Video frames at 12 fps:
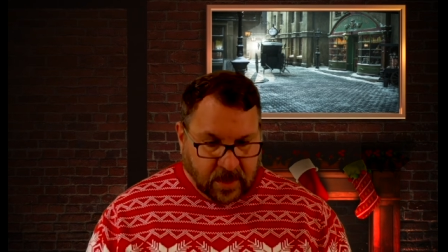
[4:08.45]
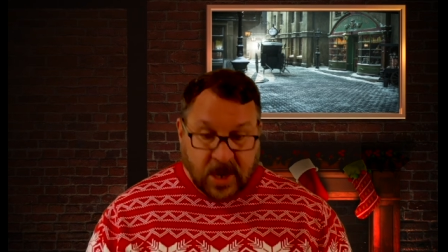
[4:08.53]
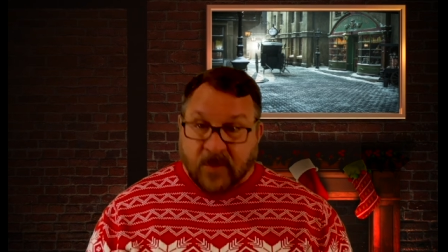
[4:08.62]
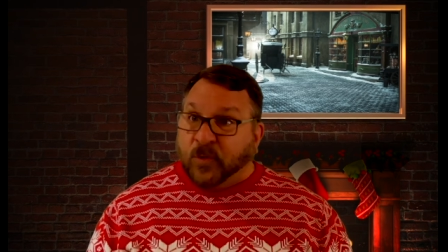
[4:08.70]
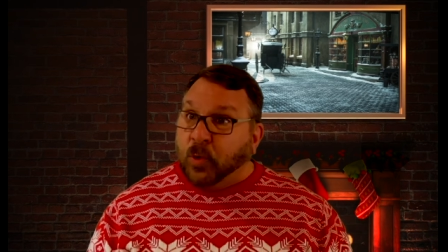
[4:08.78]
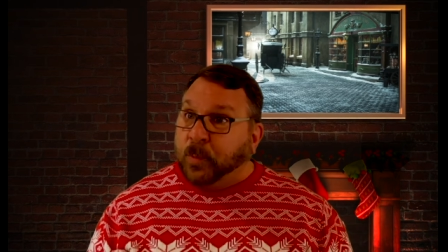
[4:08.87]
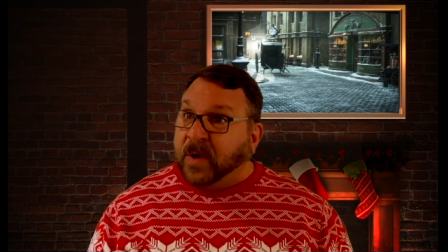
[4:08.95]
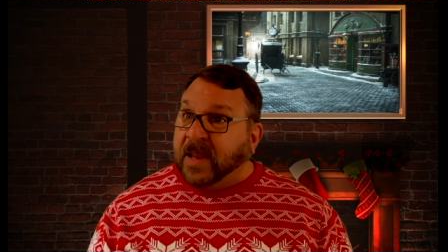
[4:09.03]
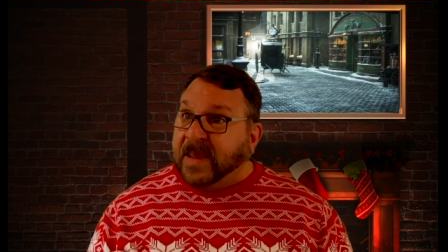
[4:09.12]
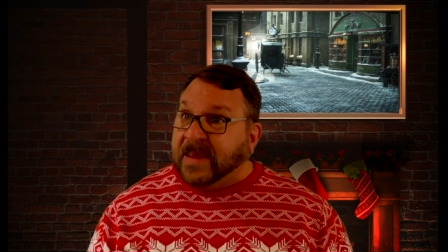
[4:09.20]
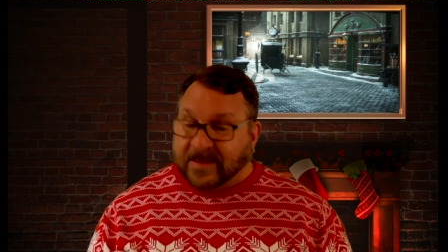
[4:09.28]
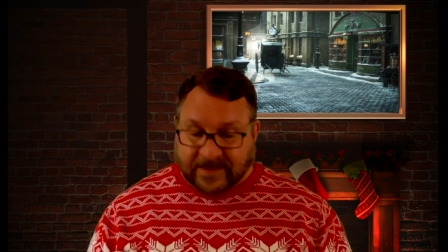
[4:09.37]
"If you
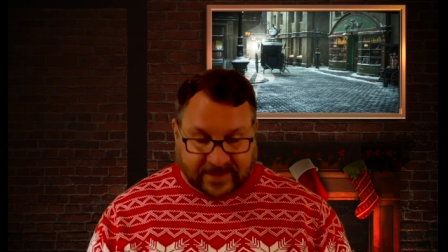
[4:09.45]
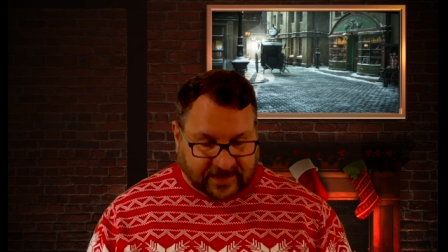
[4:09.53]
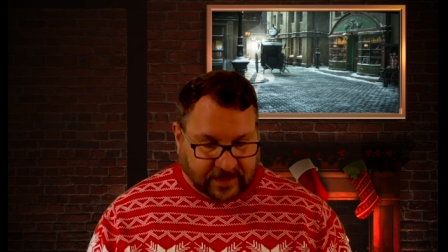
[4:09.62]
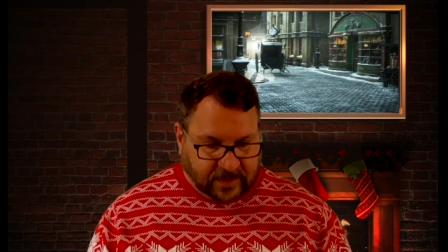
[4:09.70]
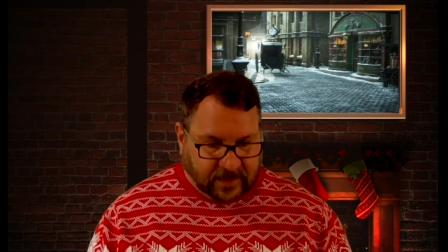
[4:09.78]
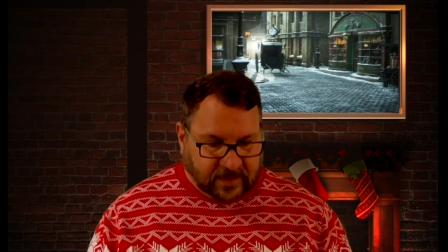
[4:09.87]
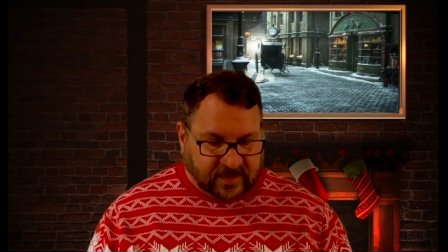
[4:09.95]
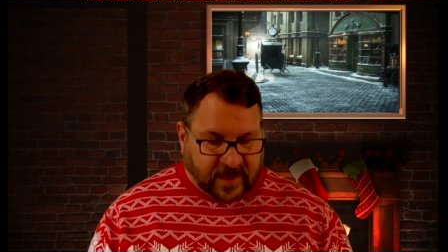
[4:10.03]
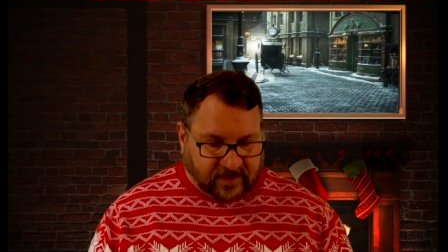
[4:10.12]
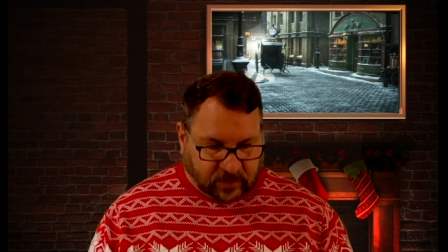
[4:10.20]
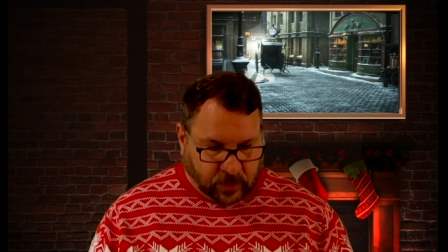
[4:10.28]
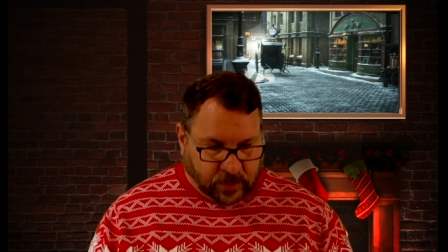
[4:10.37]
please,"
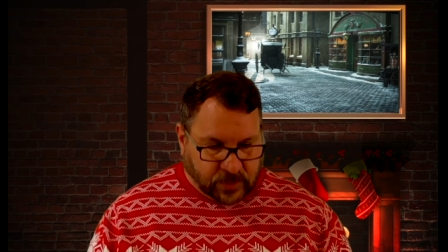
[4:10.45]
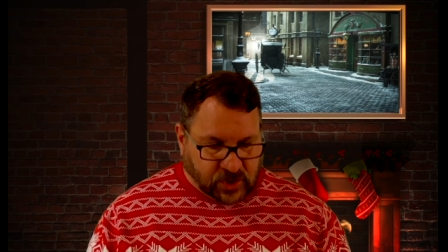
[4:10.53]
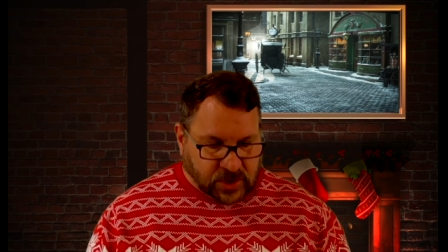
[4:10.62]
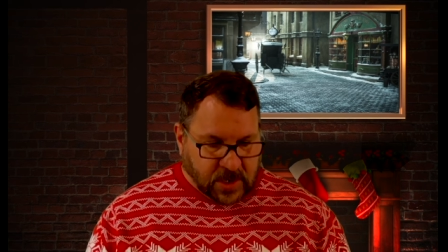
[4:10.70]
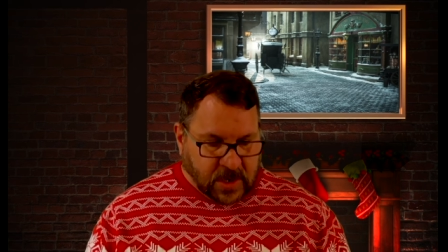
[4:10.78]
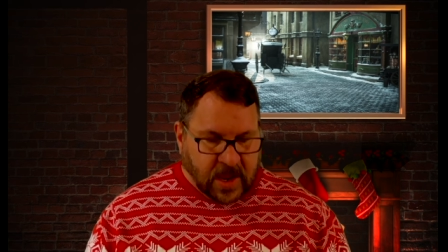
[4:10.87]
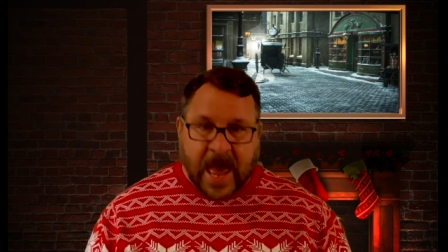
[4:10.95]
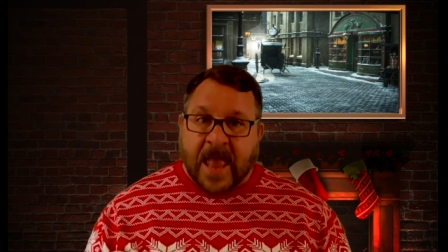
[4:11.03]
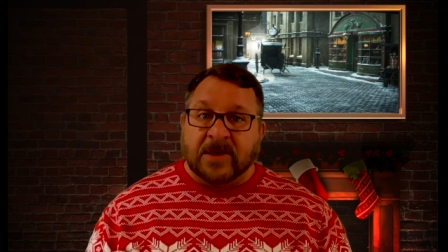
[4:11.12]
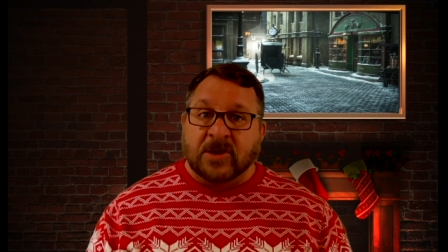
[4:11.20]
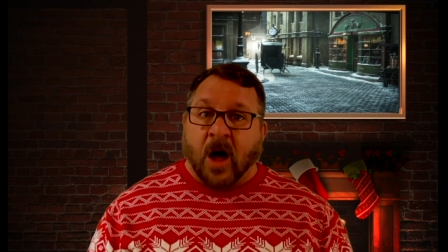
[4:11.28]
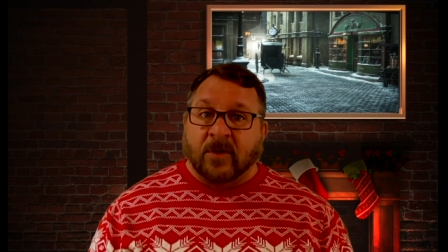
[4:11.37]
said Scrooge,
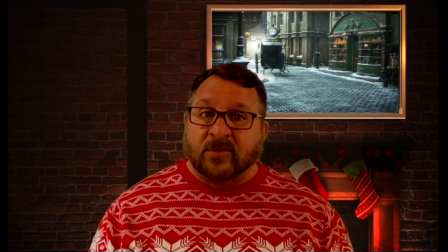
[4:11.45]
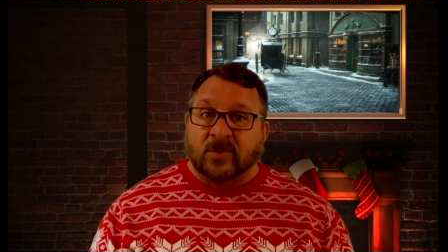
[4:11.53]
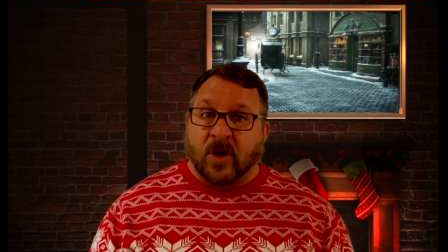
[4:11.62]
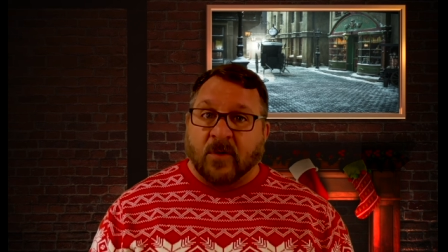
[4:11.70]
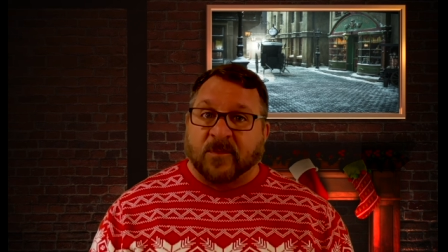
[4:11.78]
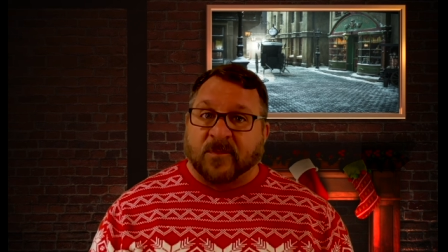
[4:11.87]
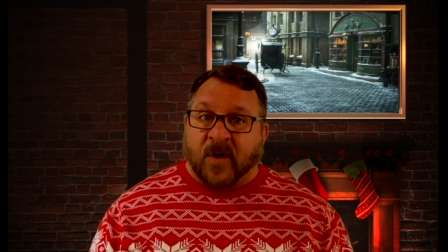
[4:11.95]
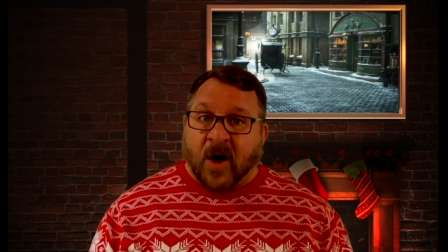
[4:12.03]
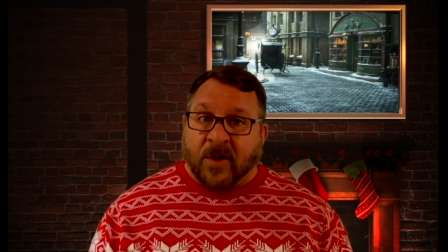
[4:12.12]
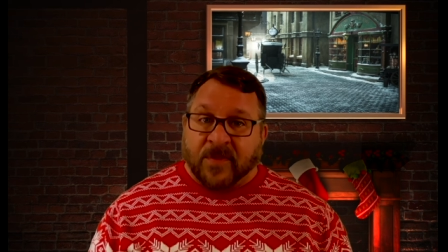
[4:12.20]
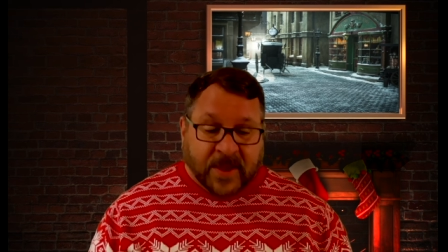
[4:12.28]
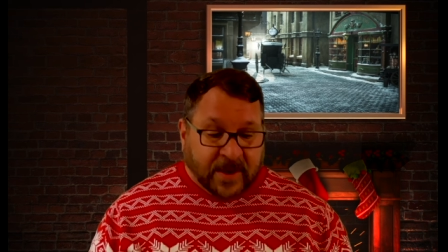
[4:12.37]
"and not a
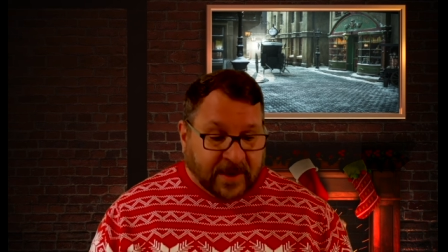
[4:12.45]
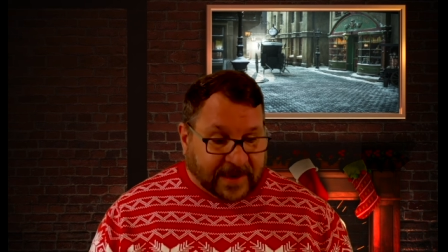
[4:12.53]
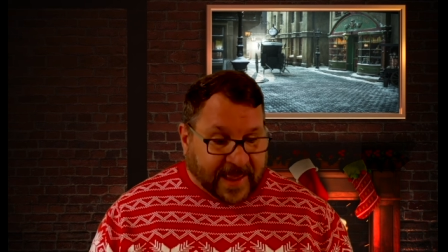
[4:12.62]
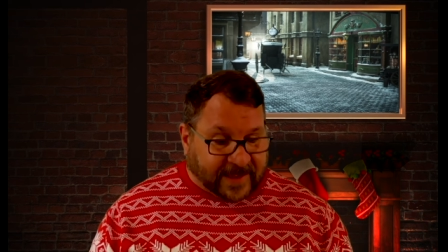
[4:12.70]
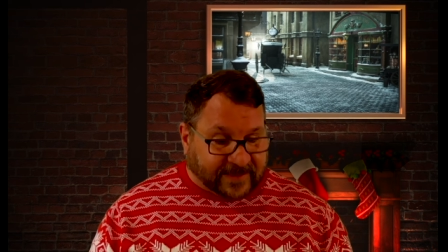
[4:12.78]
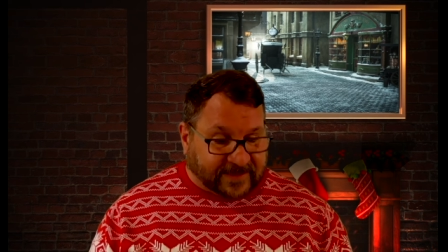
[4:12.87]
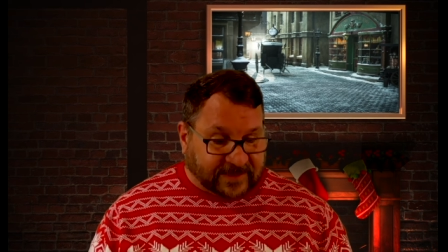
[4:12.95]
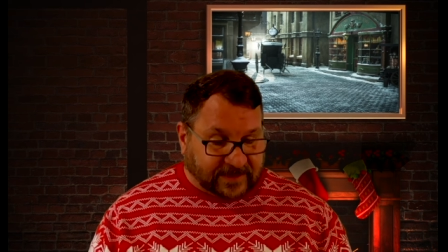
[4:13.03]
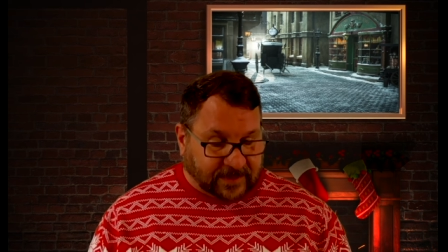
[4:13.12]
farthing less.